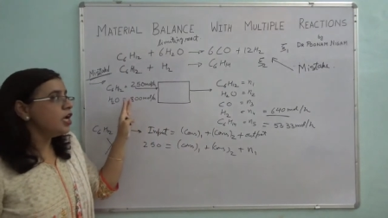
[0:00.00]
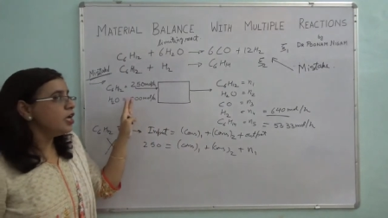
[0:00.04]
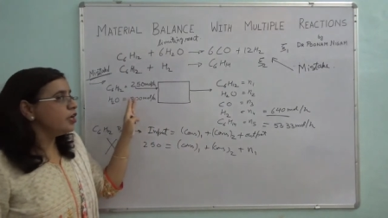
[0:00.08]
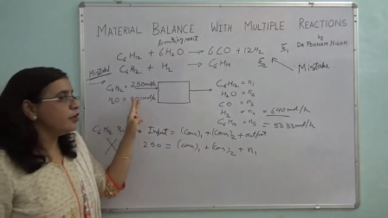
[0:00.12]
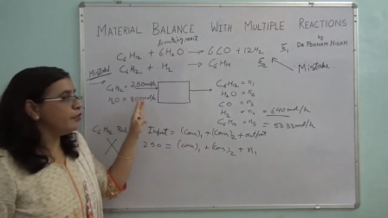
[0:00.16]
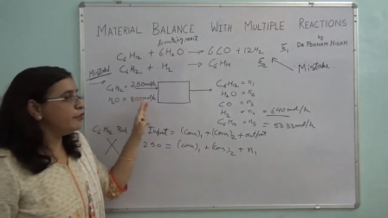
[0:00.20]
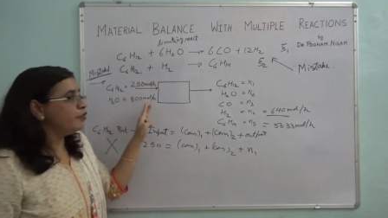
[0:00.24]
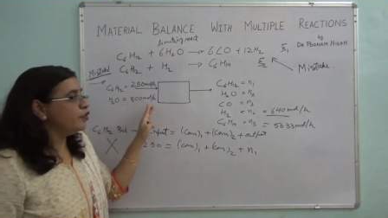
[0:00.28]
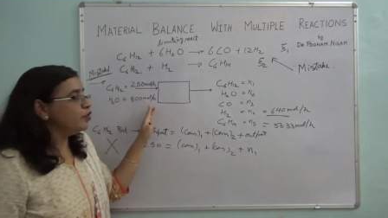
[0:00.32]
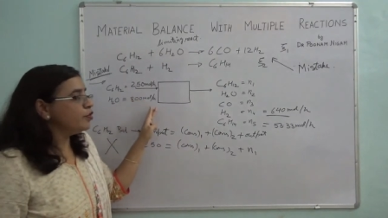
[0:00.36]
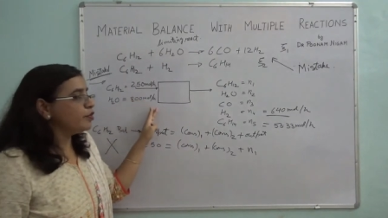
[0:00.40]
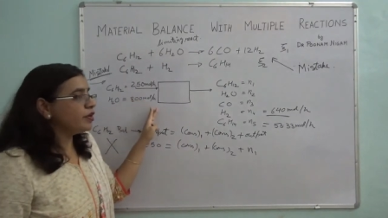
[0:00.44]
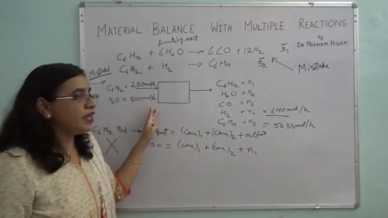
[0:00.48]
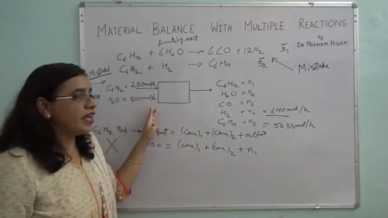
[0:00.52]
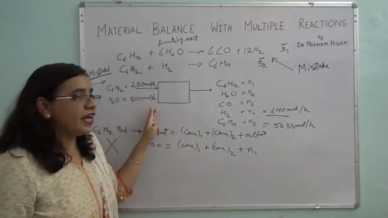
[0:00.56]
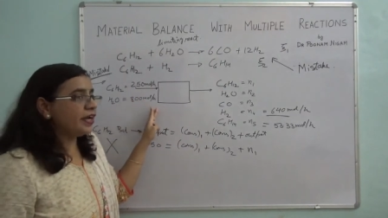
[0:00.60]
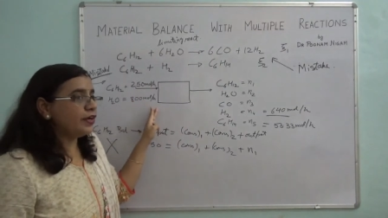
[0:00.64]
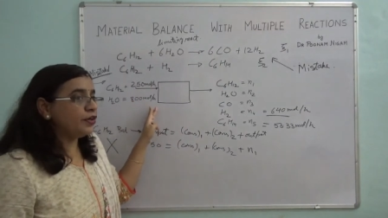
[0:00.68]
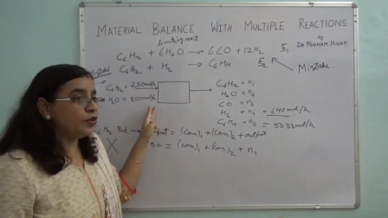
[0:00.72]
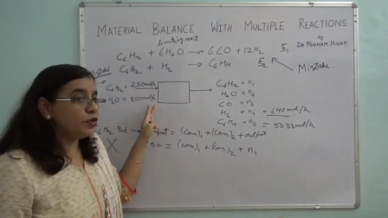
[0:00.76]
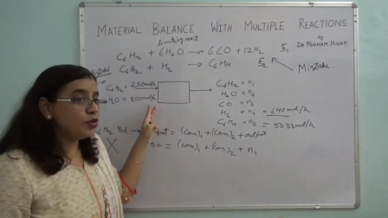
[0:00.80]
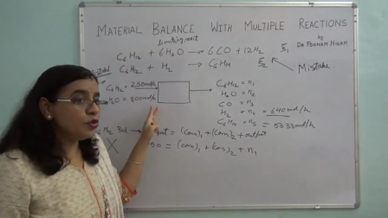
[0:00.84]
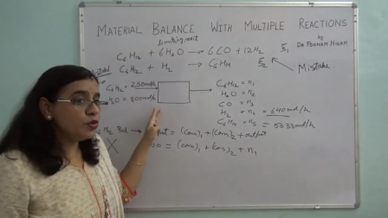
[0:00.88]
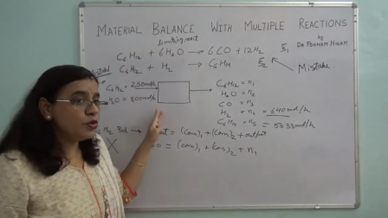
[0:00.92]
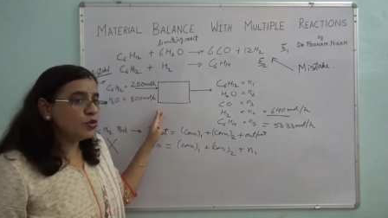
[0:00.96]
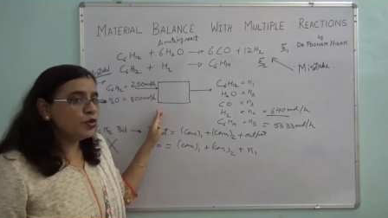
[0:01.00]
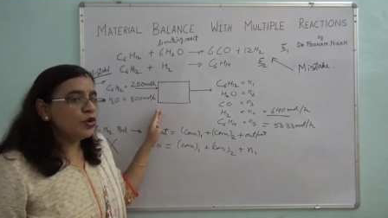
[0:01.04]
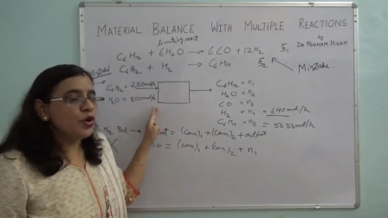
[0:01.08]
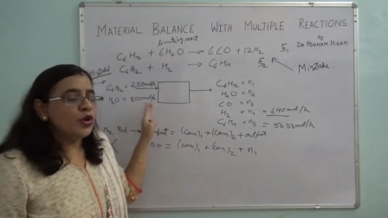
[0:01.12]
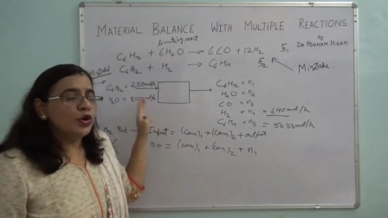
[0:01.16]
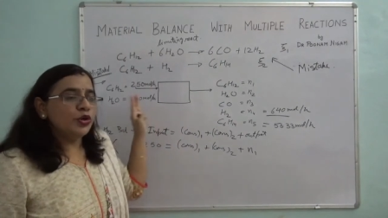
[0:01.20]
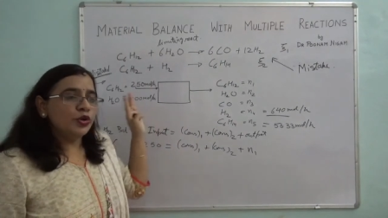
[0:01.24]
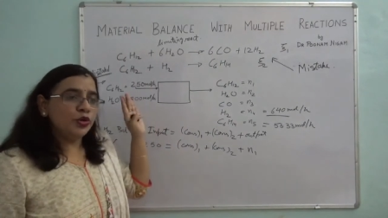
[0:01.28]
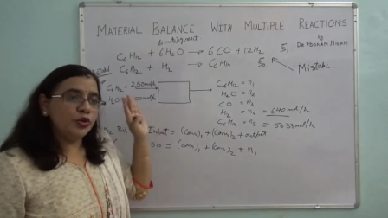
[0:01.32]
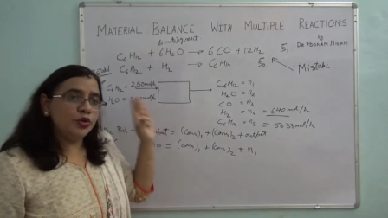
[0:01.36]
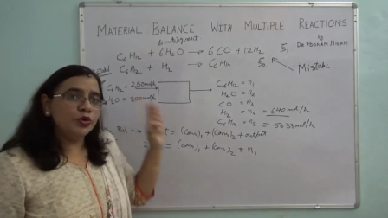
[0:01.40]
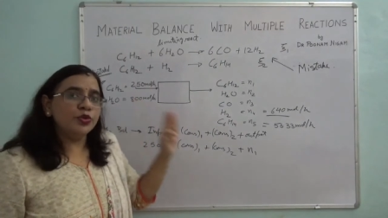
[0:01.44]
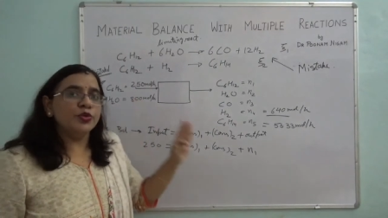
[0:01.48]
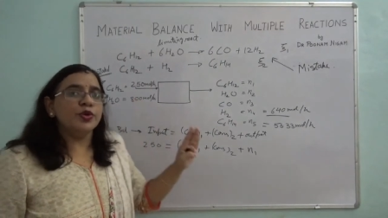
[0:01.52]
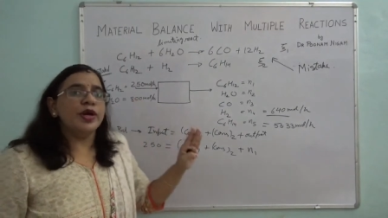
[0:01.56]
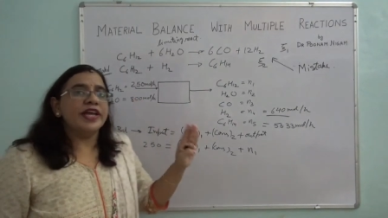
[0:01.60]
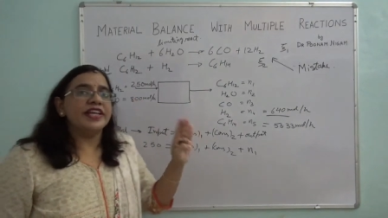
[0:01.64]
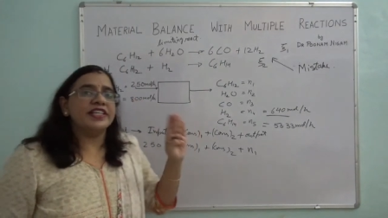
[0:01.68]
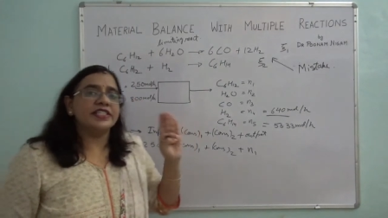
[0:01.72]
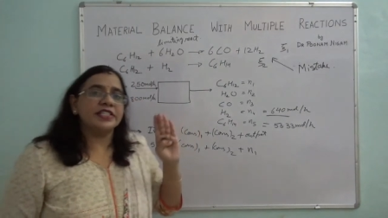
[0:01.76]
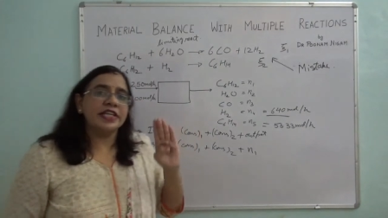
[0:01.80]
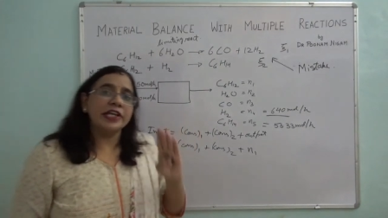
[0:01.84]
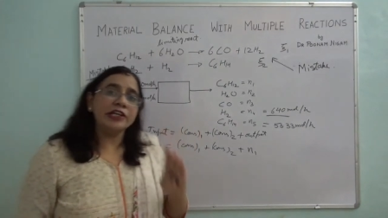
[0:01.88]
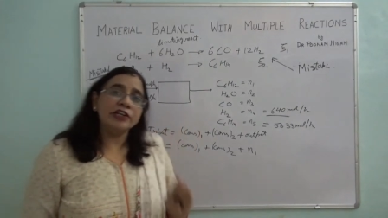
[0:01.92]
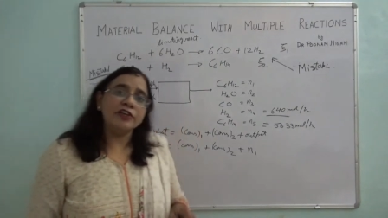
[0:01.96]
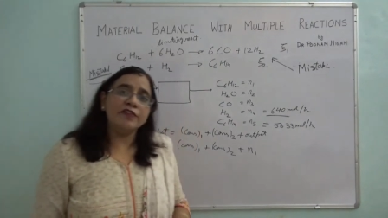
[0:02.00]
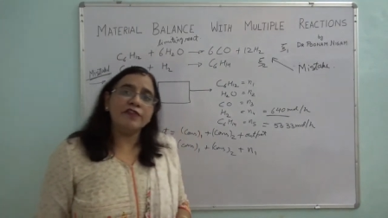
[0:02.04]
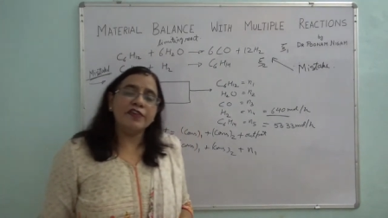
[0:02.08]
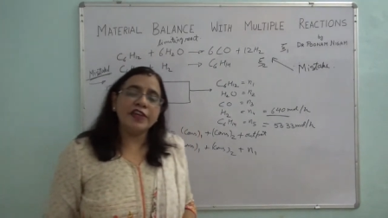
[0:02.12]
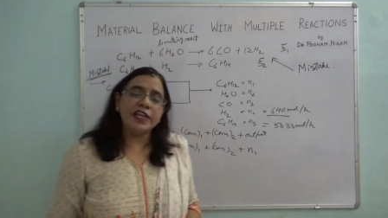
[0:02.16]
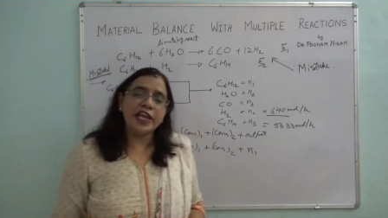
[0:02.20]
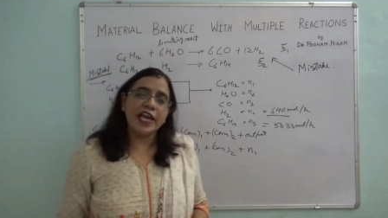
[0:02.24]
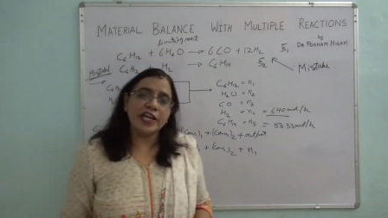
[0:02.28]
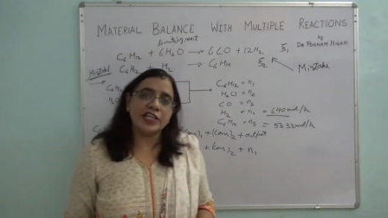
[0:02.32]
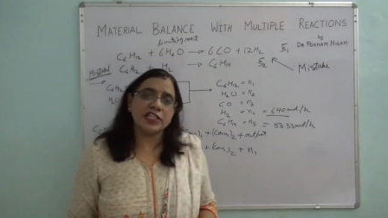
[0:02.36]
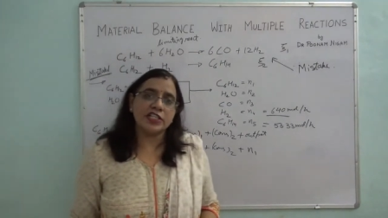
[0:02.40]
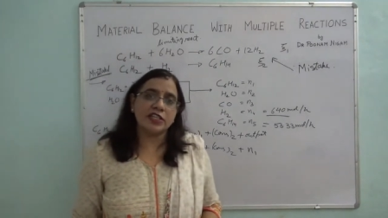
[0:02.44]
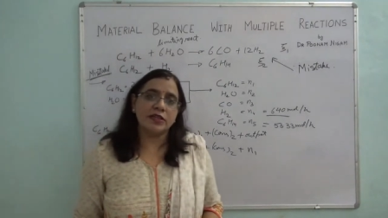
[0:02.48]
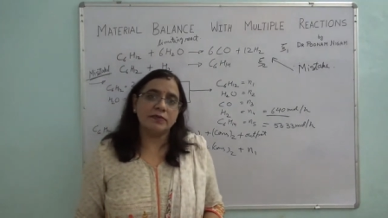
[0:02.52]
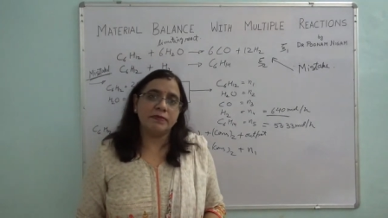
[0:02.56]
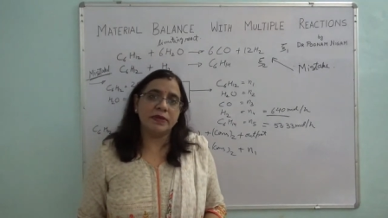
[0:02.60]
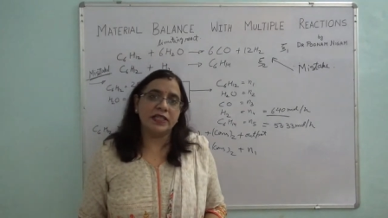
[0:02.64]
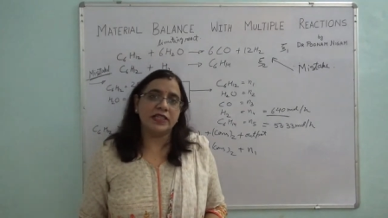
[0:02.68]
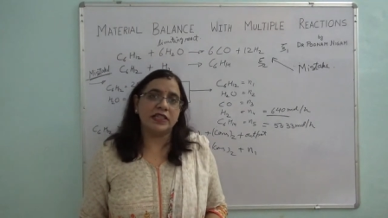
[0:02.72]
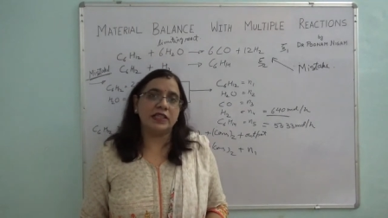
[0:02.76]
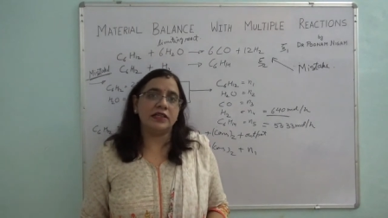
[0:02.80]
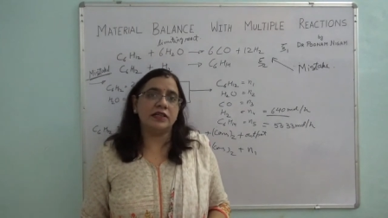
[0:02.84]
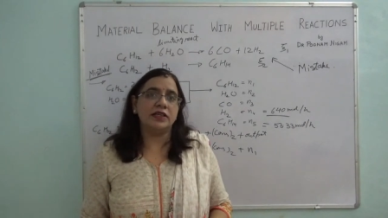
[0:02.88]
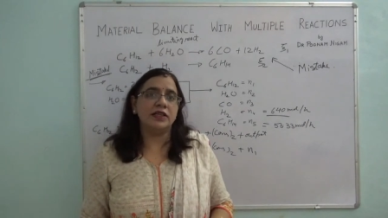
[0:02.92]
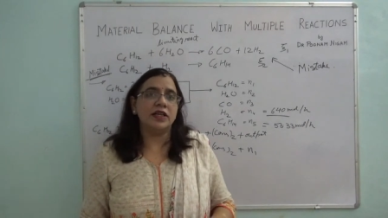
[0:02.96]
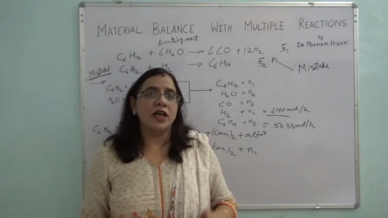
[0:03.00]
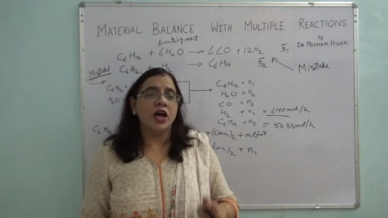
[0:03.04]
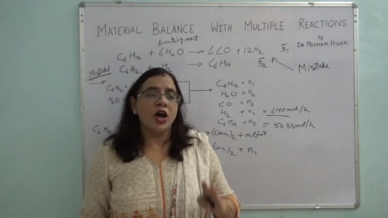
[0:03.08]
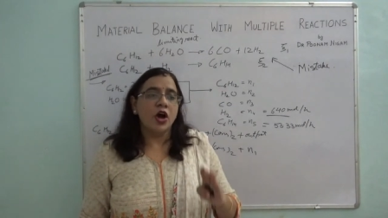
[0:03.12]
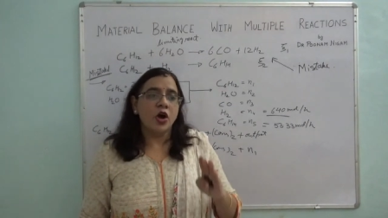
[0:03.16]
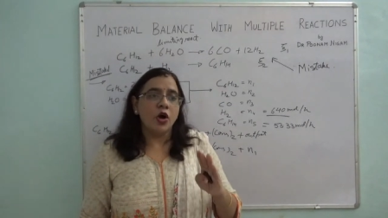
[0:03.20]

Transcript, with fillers: If you can do, do extent of reaction method,